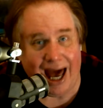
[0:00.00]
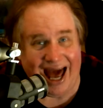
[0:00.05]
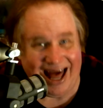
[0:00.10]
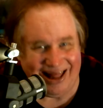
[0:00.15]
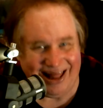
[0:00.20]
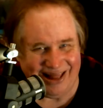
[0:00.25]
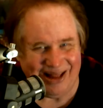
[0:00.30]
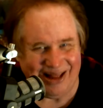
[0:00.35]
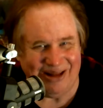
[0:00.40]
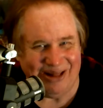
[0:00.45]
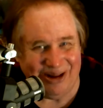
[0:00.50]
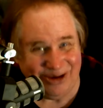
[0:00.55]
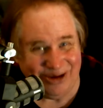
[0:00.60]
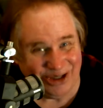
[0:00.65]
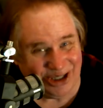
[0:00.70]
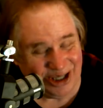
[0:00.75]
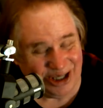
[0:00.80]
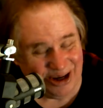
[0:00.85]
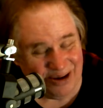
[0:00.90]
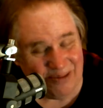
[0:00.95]
and
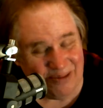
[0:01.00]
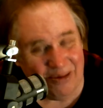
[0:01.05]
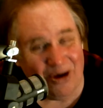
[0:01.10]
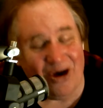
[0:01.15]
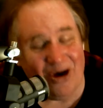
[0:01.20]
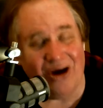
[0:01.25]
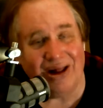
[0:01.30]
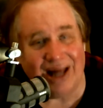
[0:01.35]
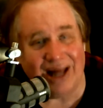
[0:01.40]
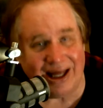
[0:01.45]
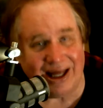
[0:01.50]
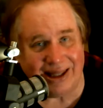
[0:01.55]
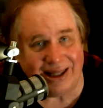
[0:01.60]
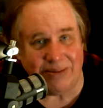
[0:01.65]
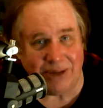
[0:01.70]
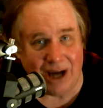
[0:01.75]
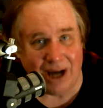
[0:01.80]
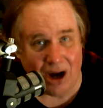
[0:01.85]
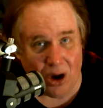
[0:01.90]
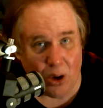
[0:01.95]
Lucille Ball let
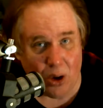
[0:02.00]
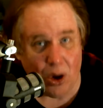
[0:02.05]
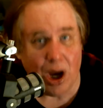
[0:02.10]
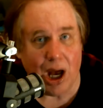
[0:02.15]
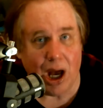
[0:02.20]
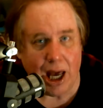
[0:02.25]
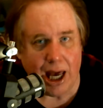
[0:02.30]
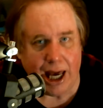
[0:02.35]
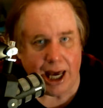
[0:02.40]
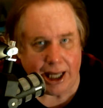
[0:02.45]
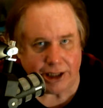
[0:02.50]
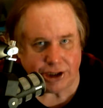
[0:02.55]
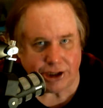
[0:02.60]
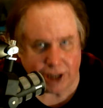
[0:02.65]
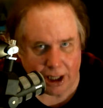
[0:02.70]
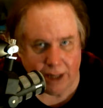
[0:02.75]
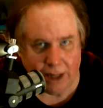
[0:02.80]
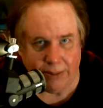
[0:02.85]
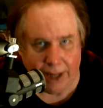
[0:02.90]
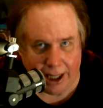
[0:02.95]
them know it's
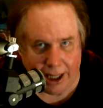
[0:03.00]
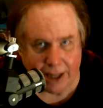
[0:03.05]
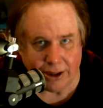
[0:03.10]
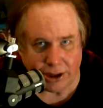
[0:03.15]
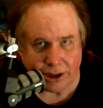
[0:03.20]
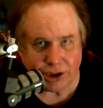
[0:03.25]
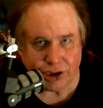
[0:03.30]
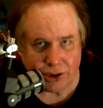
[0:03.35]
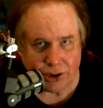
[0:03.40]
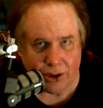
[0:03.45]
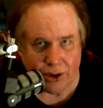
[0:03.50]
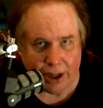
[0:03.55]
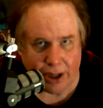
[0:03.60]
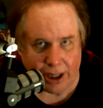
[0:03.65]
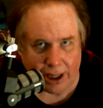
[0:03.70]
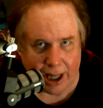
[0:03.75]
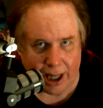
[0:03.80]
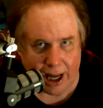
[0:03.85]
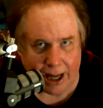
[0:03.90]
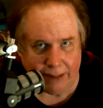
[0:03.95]
going to be in the
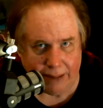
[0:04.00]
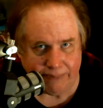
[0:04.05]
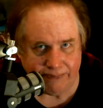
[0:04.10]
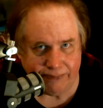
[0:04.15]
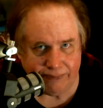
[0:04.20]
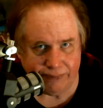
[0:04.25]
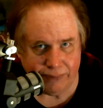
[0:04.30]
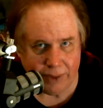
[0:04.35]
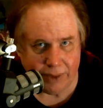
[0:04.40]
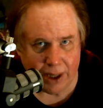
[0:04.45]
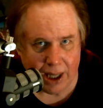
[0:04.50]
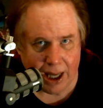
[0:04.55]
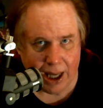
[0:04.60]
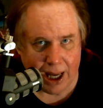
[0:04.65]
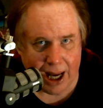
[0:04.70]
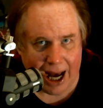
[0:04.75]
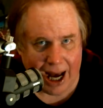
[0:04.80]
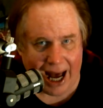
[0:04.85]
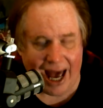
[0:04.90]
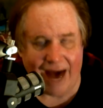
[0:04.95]
storyline.
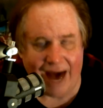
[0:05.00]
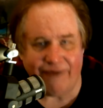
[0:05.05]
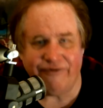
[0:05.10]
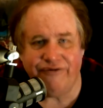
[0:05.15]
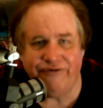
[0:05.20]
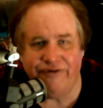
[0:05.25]
I have